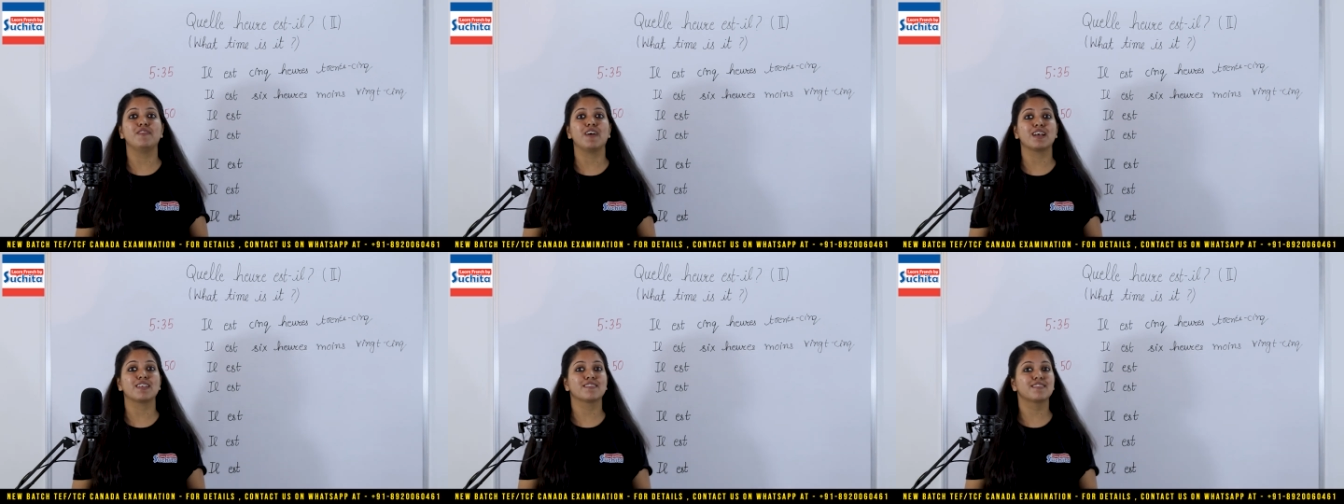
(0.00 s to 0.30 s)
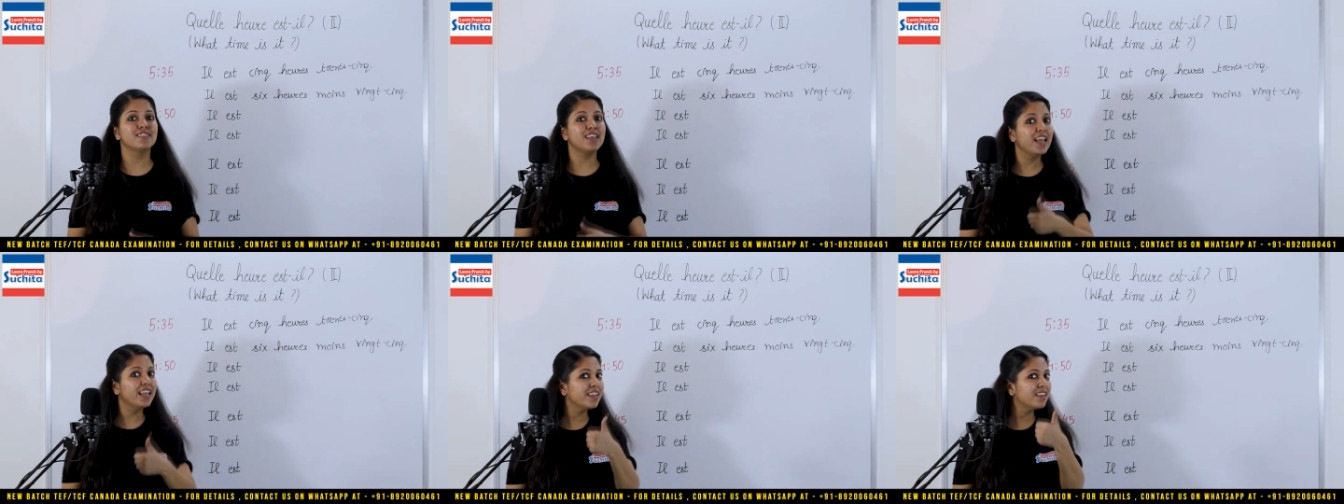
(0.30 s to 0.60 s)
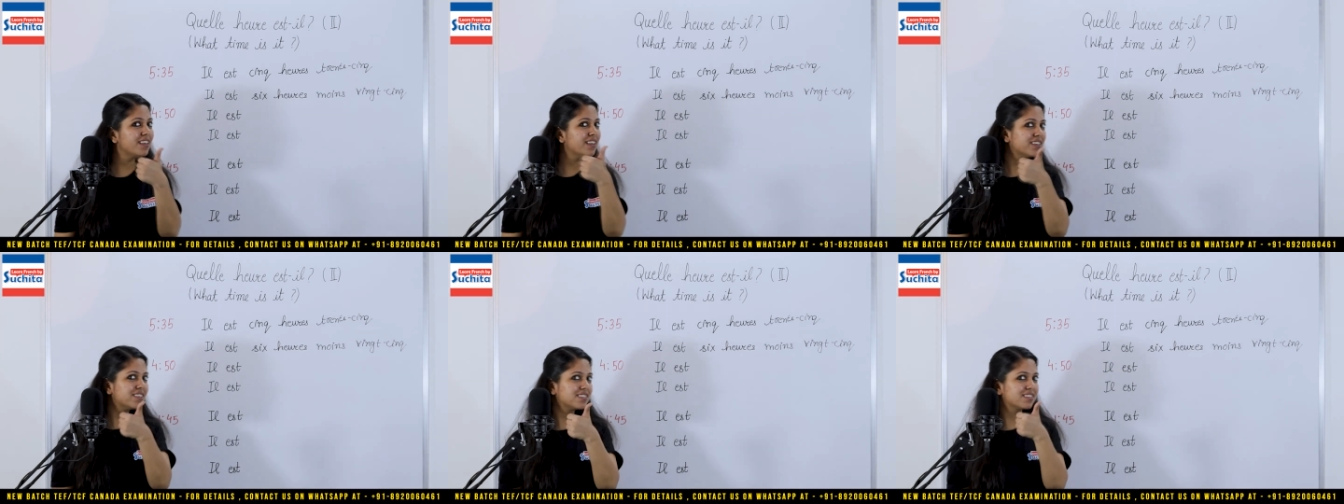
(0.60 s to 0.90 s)

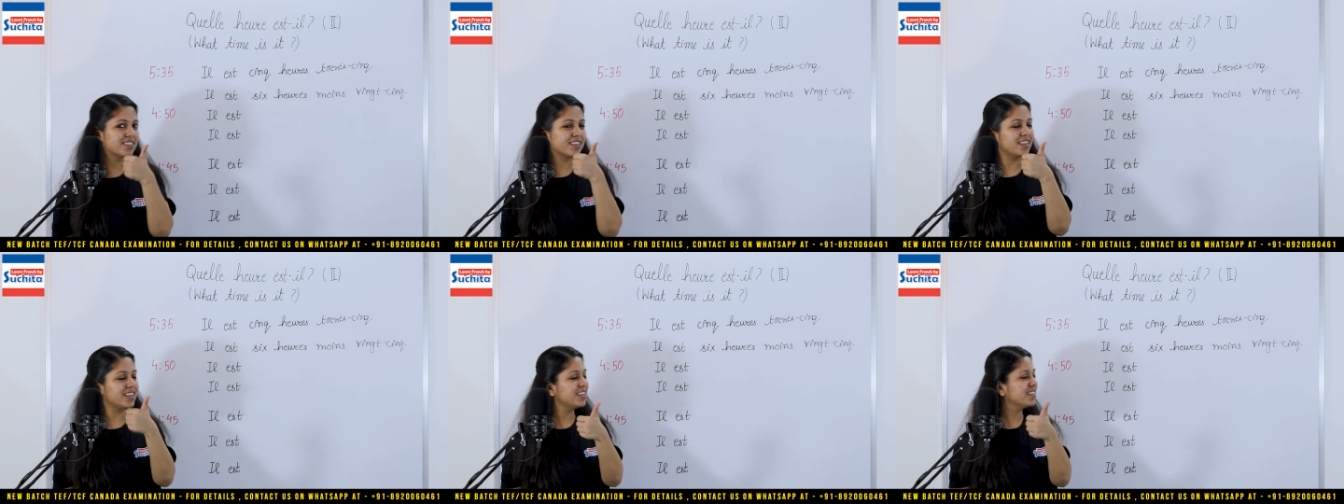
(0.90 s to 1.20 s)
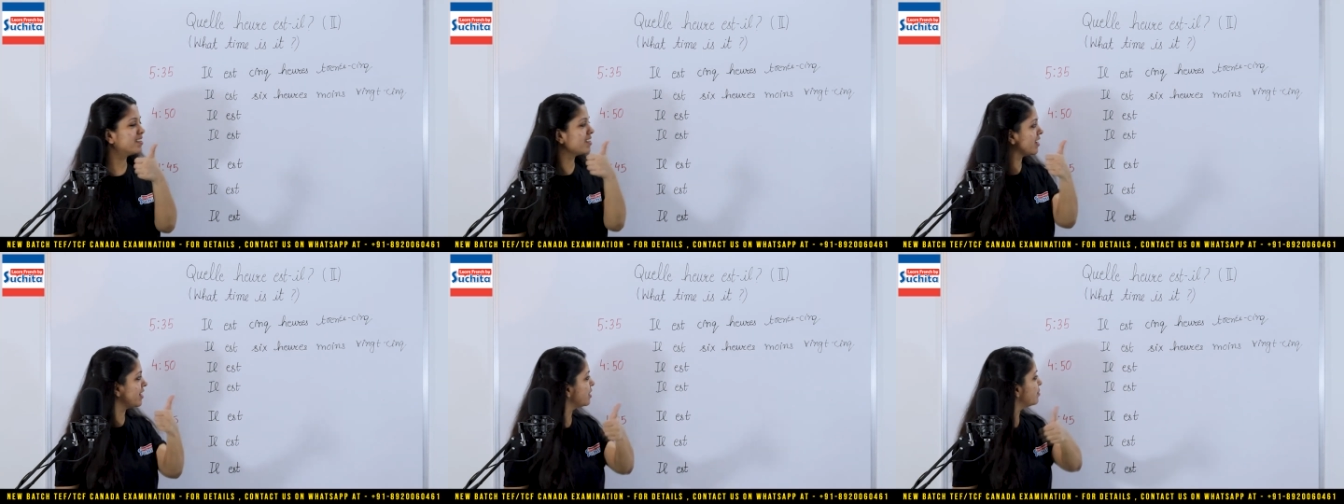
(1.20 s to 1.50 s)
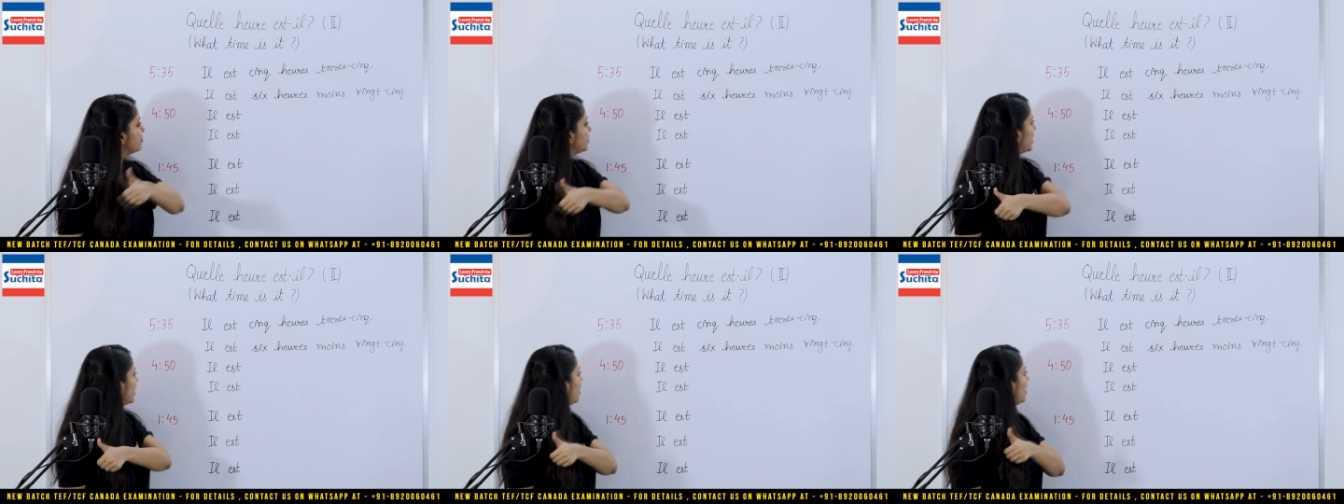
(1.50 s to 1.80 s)
25. Très
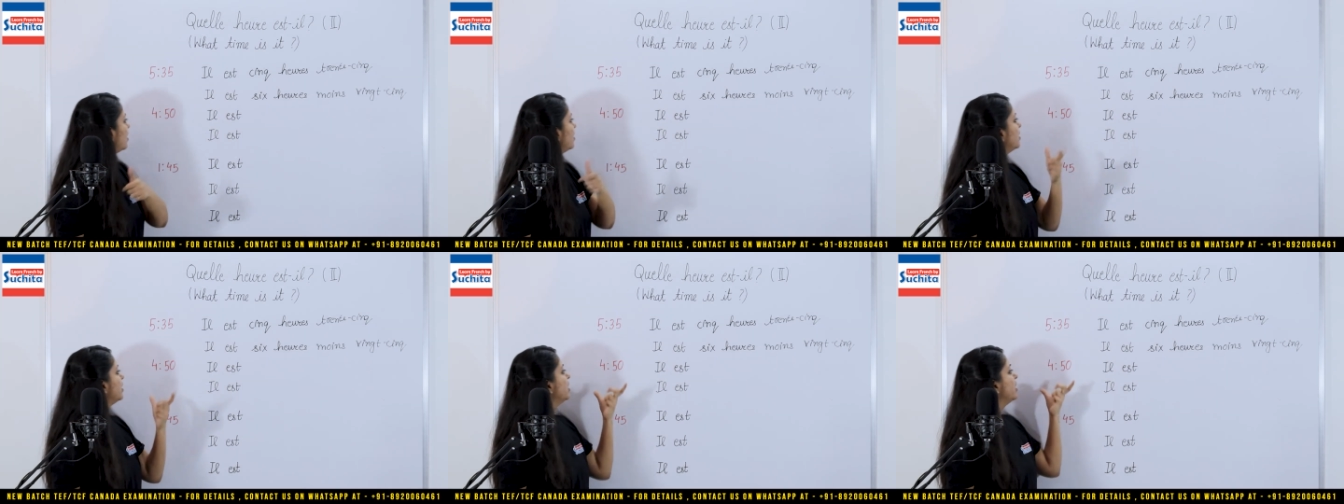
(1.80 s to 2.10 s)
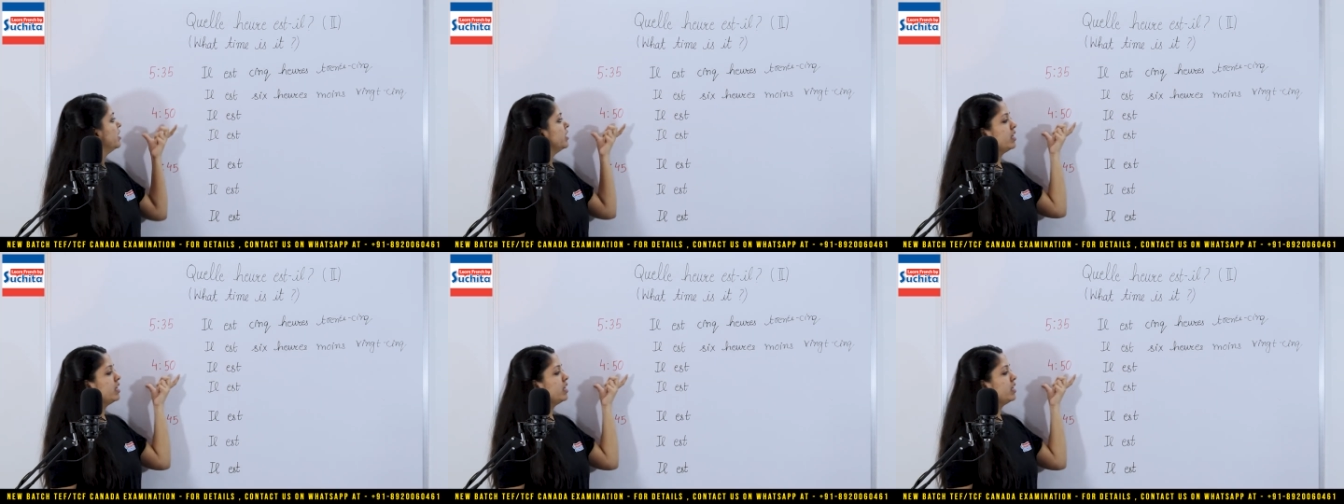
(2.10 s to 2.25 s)
très bien.